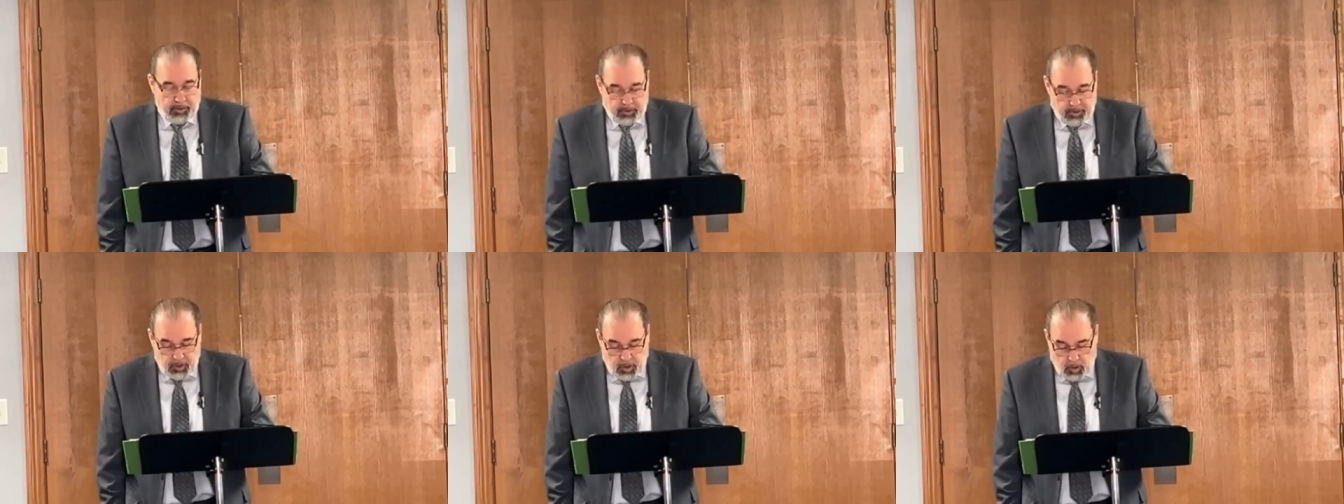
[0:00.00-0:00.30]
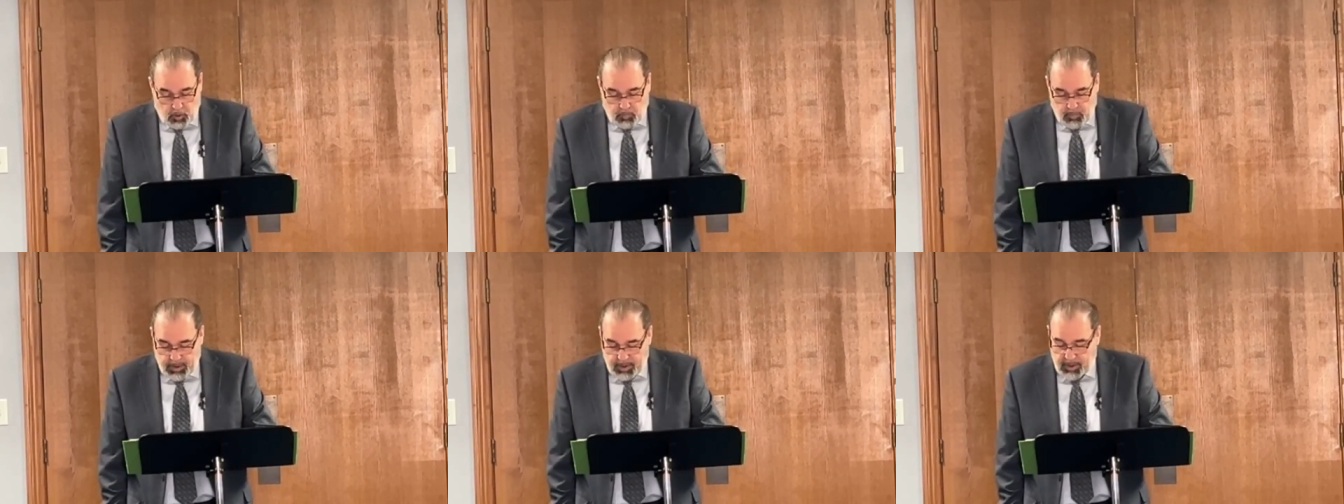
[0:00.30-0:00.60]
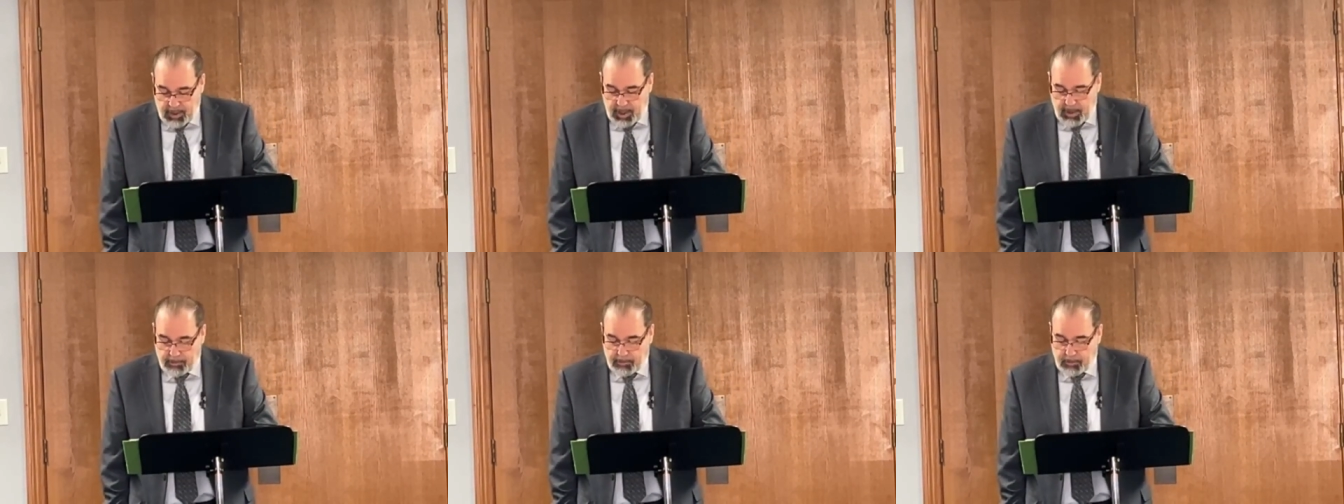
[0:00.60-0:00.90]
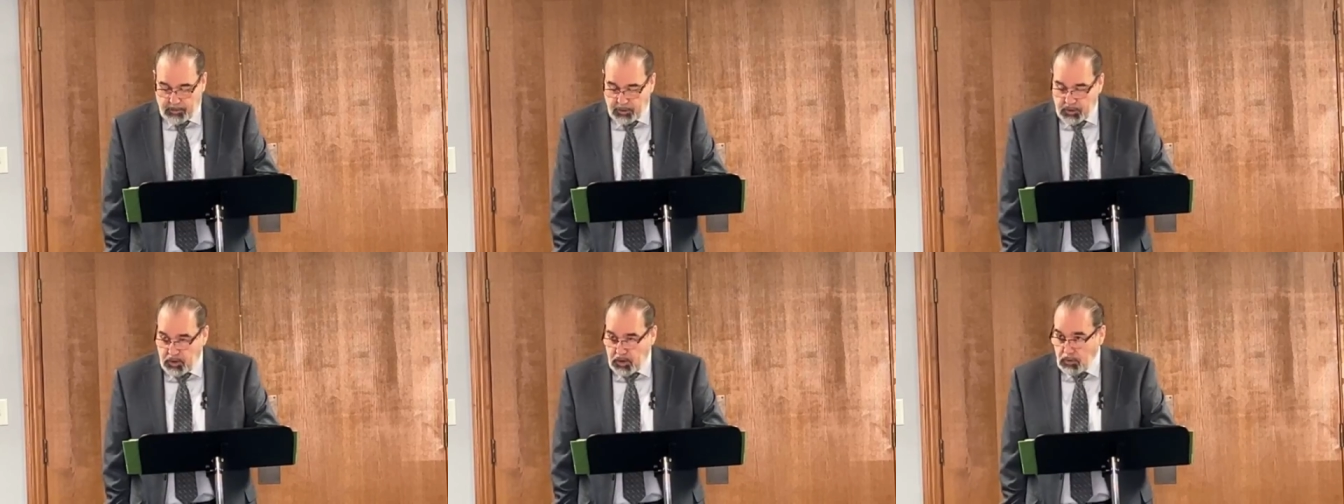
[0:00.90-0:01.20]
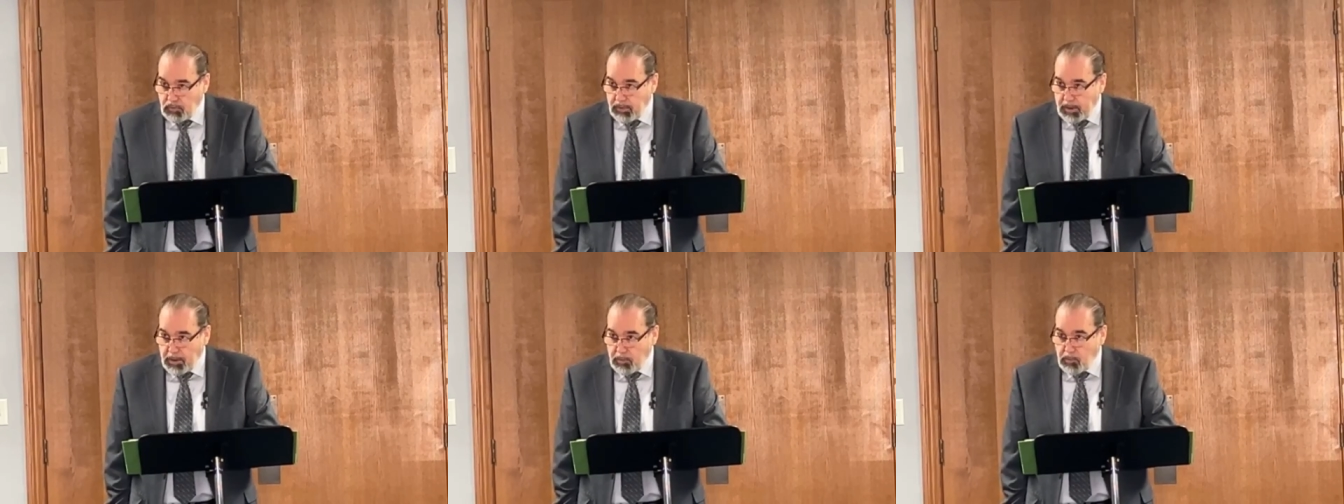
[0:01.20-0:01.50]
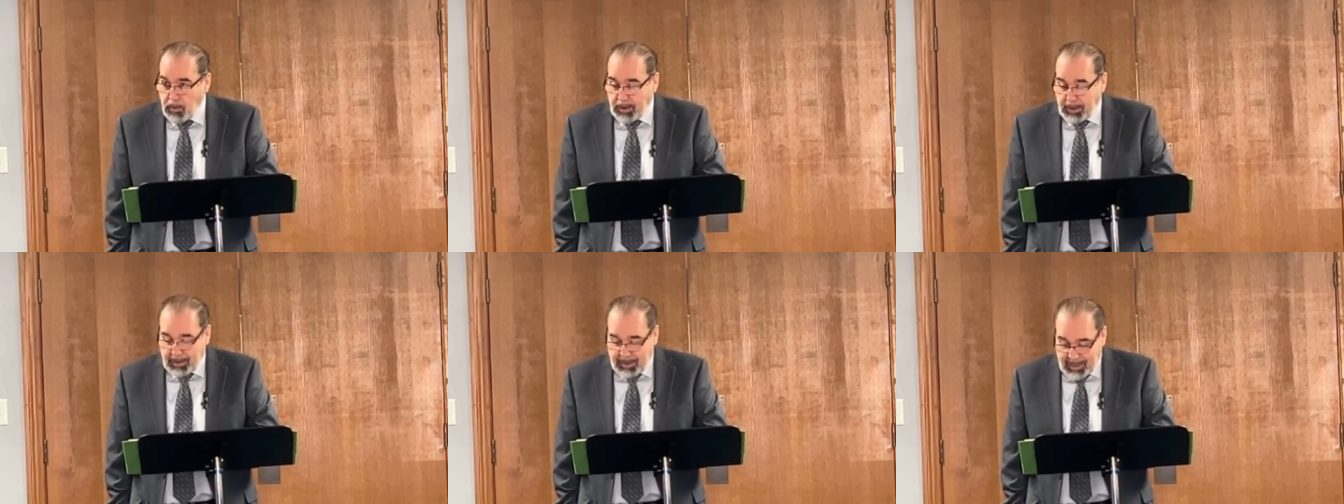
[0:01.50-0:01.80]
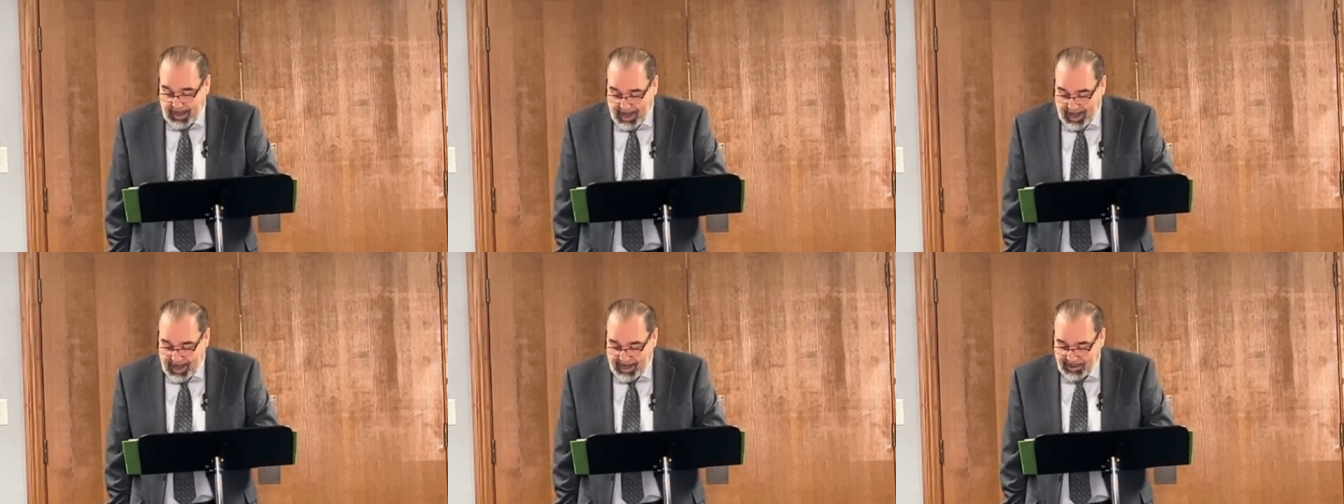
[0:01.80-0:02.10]
knowing and pursuing
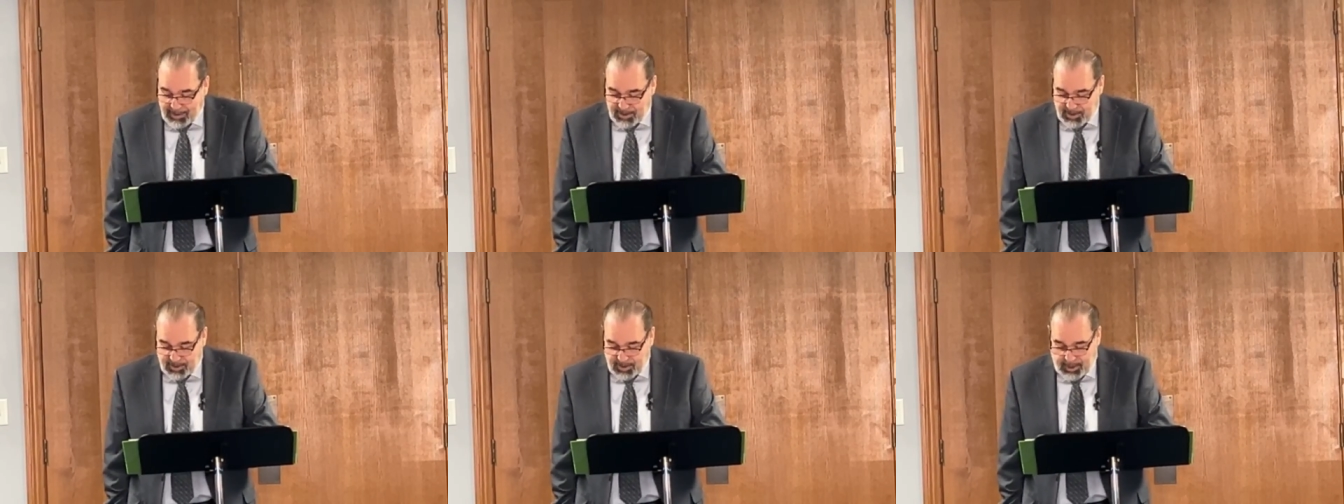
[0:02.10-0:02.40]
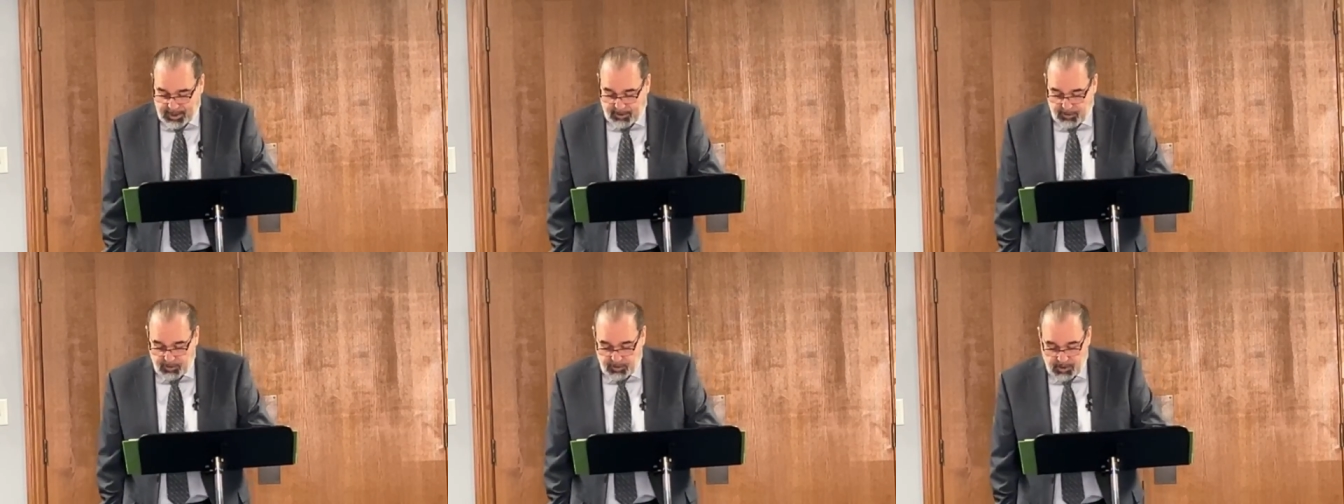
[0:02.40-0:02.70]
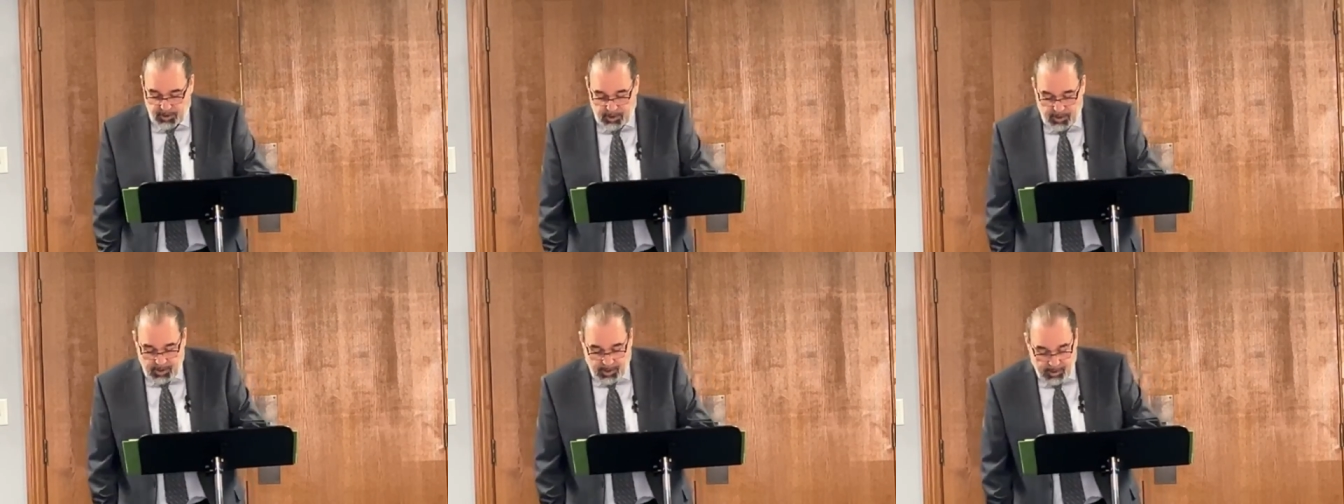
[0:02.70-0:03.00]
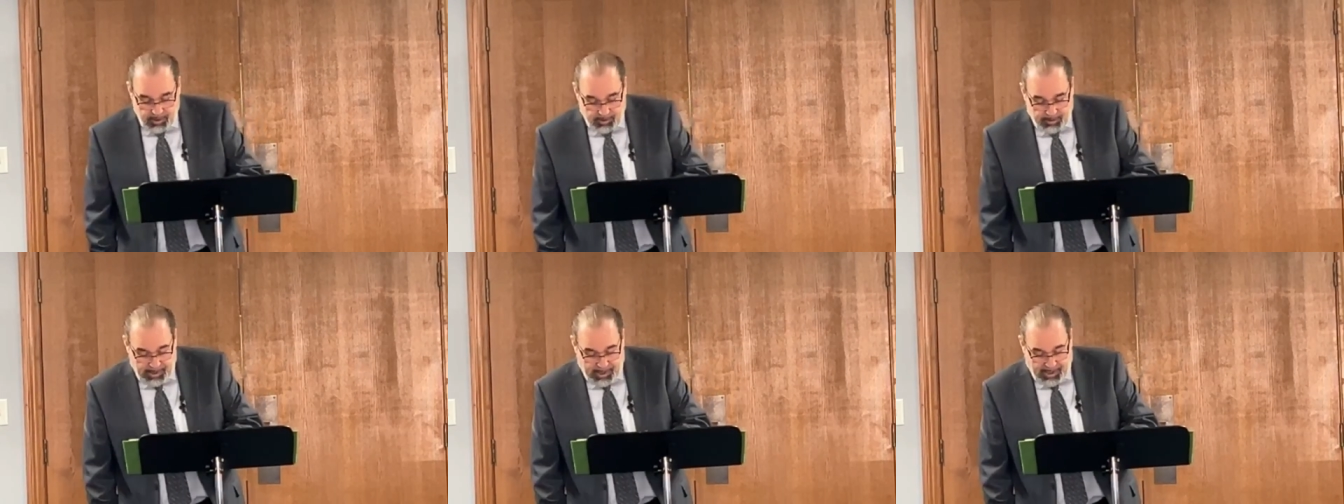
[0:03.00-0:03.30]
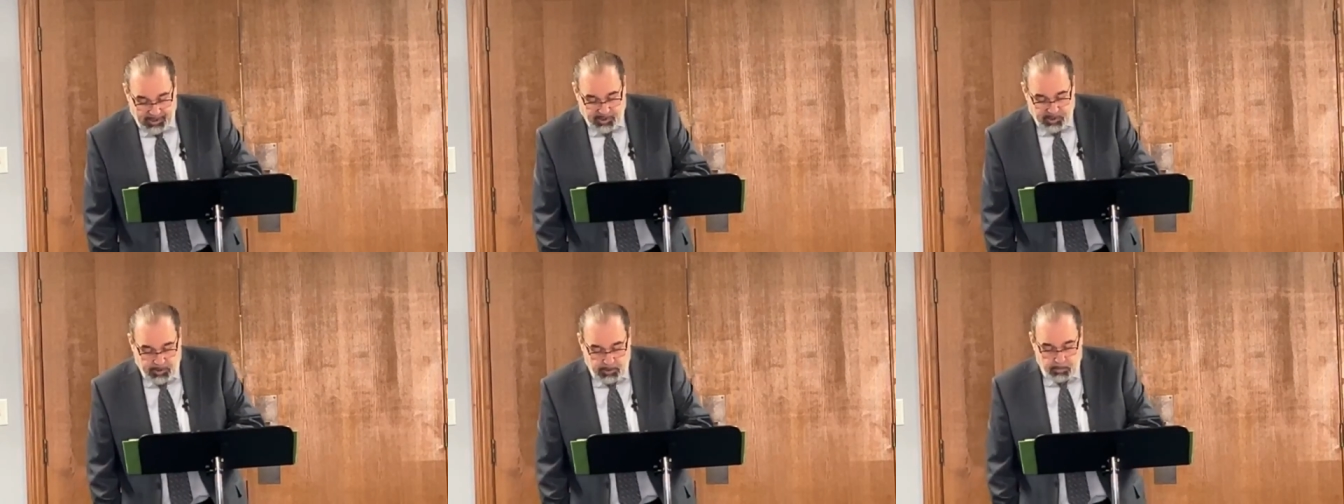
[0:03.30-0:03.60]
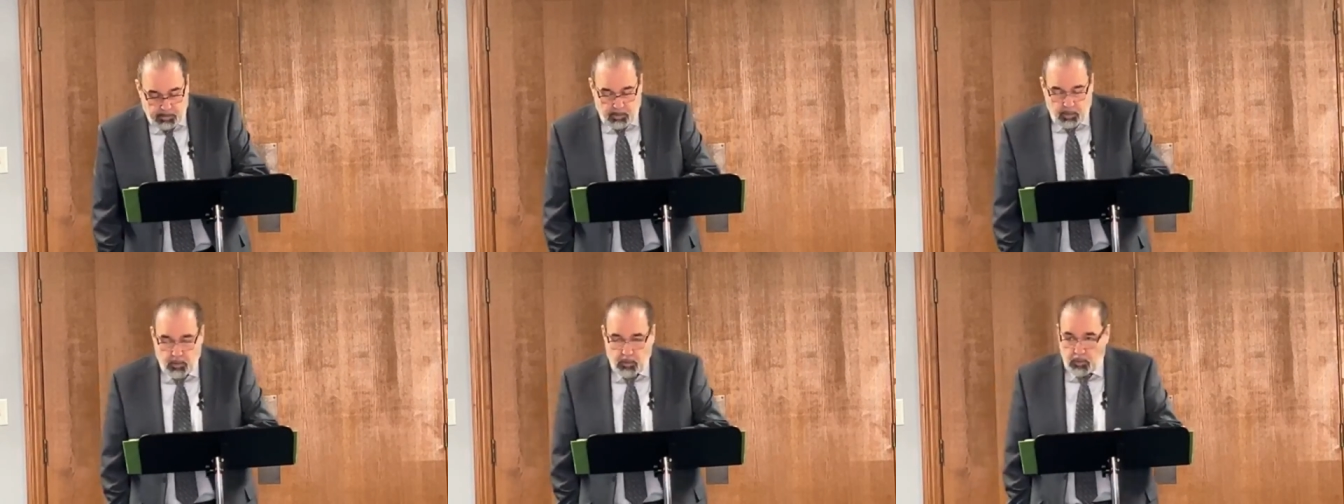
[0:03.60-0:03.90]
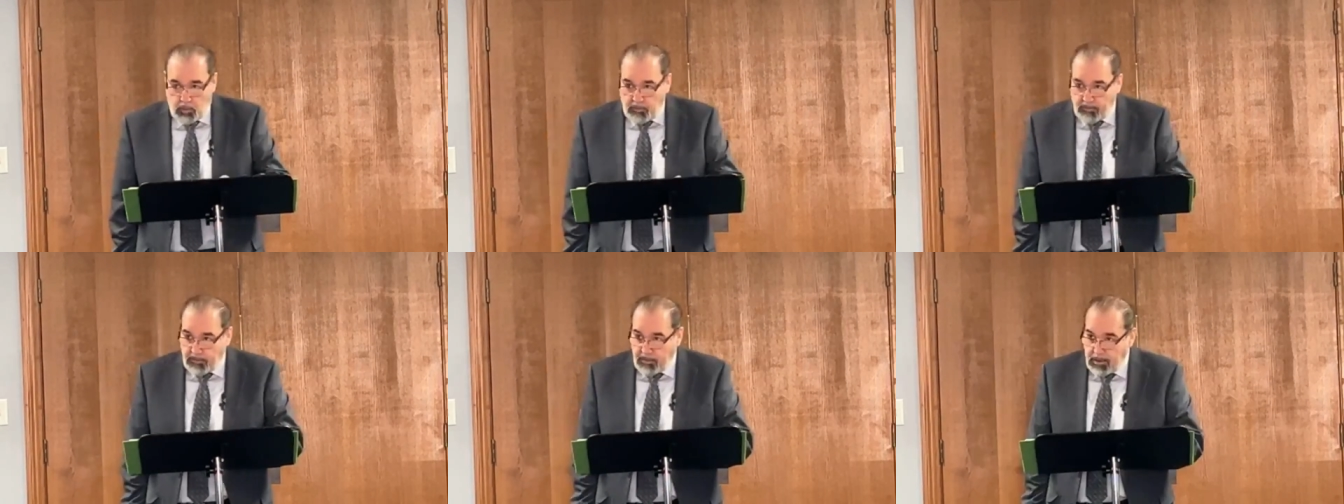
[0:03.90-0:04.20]
what God desires. That's the
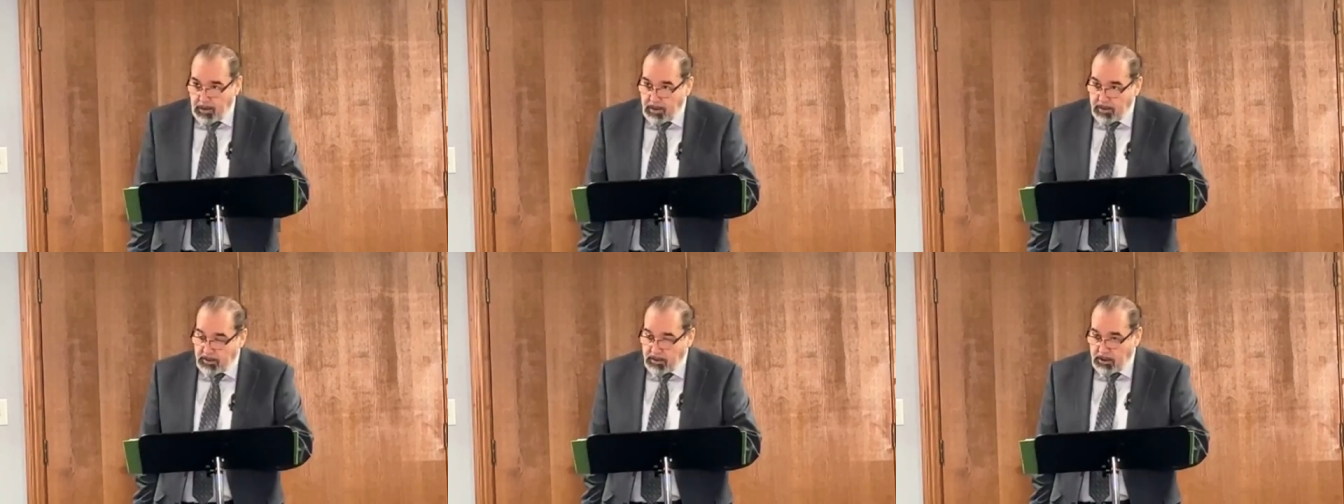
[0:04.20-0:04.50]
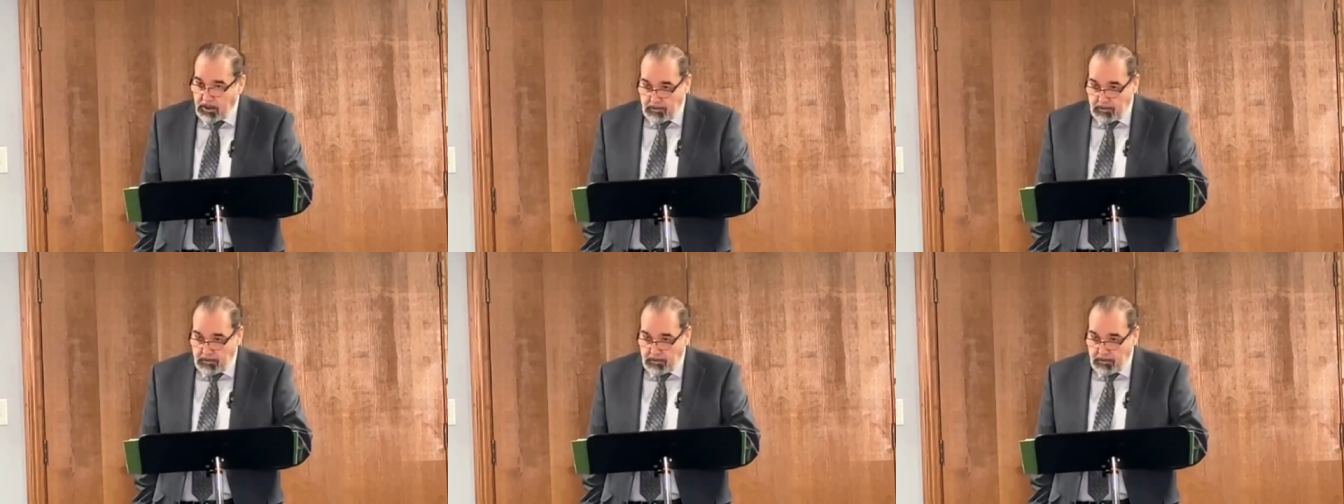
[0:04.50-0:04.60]
move